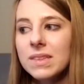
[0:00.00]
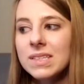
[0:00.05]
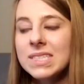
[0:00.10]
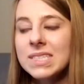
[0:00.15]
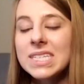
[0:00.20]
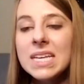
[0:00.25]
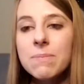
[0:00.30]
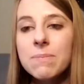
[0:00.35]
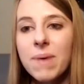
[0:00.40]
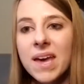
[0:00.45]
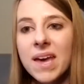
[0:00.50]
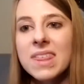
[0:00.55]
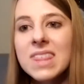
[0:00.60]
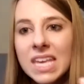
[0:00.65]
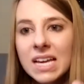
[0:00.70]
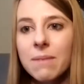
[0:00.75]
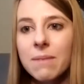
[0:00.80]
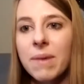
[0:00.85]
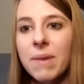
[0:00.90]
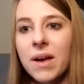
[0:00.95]
deep I
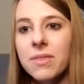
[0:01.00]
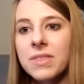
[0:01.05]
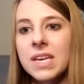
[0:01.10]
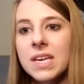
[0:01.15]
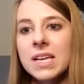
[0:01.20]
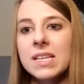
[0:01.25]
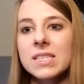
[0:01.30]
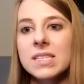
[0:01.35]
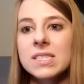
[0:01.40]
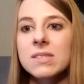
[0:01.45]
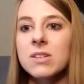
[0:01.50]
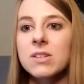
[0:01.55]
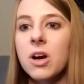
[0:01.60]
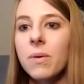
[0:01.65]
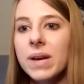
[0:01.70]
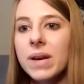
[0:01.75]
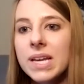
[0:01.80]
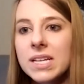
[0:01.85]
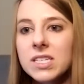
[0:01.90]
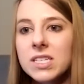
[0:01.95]
think about things
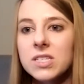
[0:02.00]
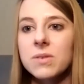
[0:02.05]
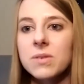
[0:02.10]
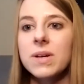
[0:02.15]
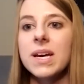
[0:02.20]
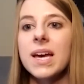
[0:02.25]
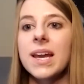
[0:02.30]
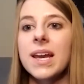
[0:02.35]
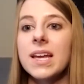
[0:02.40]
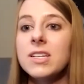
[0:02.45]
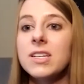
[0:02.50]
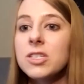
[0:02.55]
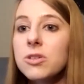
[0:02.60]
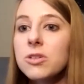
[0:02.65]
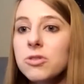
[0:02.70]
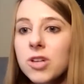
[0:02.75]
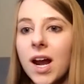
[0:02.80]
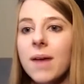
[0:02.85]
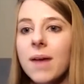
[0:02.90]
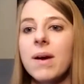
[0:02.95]
going into it, and I do
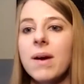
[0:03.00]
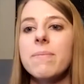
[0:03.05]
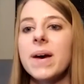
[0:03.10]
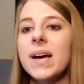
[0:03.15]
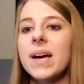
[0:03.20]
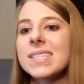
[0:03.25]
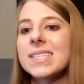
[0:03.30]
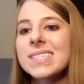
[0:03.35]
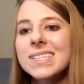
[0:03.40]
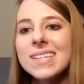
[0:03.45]
try my best.